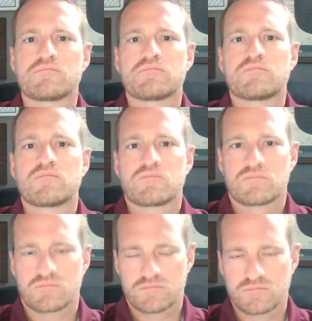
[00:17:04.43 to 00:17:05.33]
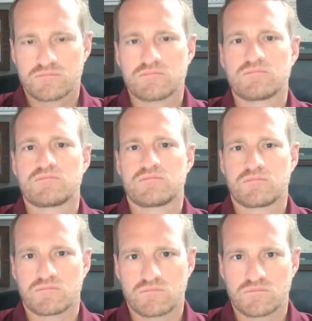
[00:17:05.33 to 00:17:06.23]

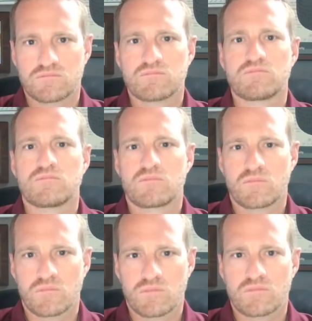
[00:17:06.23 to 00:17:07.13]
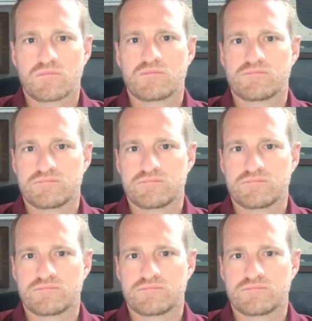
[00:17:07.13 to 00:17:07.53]
This person isn't speaking.